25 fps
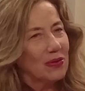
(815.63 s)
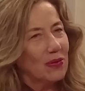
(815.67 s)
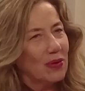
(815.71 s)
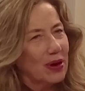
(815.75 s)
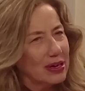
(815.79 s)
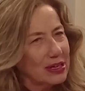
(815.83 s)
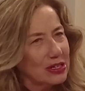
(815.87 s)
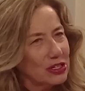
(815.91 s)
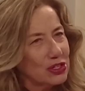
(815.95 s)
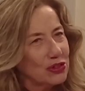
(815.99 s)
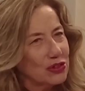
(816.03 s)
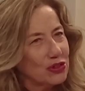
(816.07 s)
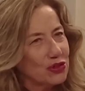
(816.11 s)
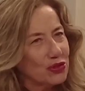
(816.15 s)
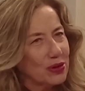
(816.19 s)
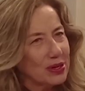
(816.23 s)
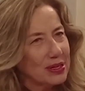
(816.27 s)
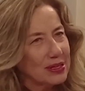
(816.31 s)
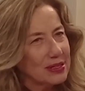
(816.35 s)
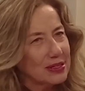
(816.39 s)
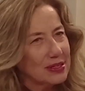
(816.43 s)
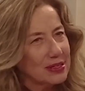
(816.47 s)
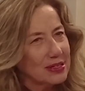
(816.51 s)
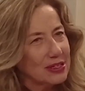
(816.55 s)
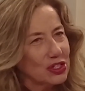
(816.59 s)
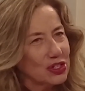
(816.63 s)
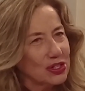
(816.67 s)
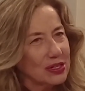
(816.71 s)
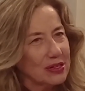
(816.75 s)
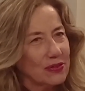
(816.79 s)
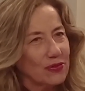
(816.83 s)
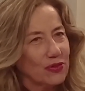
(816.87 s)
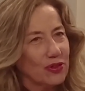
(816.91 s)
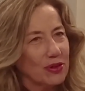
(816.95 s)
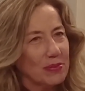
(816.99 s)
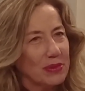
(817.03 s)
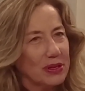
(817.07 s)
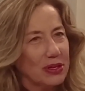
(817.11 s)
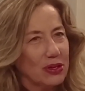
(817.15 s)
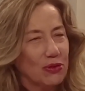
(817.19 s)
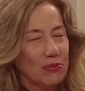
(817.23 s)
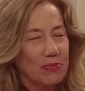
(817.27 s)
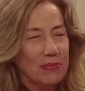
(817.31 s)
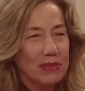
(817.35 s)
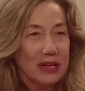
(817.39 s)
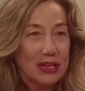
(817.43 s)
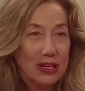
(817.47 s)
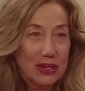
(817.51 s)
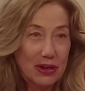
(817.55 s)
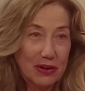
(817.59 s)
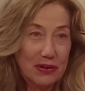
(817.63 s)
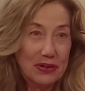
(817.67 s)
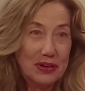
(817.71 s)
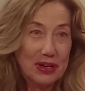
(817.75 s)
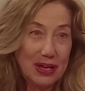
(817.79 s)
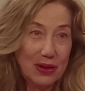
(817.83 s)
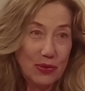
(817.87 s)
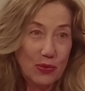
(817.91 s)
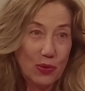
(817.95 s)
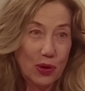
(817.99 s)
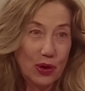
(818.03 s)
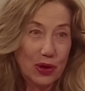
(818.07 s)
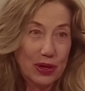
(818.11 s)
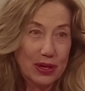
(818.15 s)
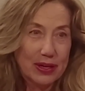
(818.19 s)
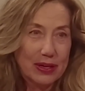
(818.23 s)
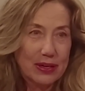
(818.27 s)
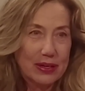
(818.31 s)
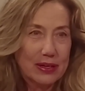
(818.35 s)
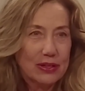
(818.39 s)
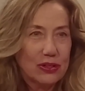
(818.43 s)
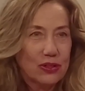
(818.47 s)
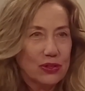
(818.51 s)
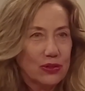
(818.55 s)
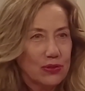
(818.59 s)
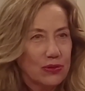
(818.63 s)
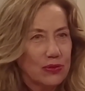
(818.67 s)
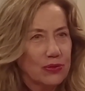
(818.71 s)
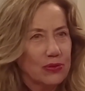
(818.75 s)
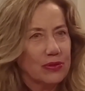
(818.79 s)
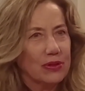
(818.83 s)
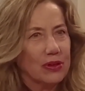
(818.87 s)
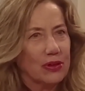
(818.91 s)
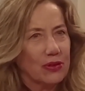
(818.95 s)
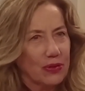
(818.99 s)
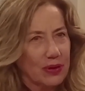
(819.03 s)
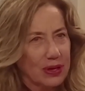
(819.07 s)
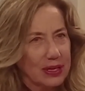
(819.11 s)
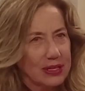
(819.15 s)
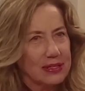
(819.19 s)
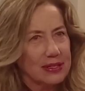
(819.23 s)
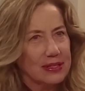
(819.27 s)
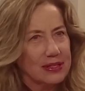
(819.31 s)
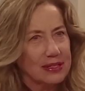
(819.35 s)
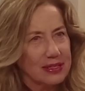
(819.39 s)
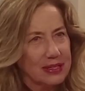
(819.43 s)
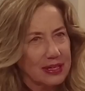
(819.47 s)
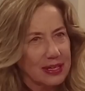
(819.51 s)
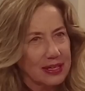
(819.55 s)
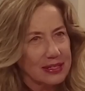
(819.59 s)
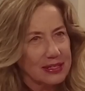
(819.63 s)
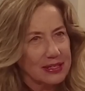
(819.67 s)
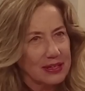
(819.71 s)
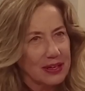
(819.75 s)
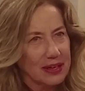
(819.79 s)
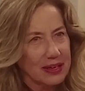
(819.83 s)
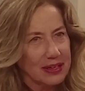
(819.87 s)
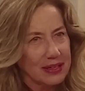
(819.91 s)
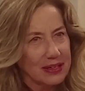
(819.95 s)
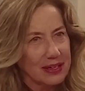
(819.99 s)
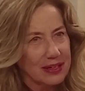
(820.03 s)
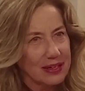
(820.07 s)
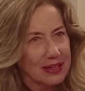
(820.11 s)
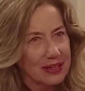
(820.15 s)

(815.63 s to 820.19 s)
Why did you transition from the Omidyar network to the crisis text line?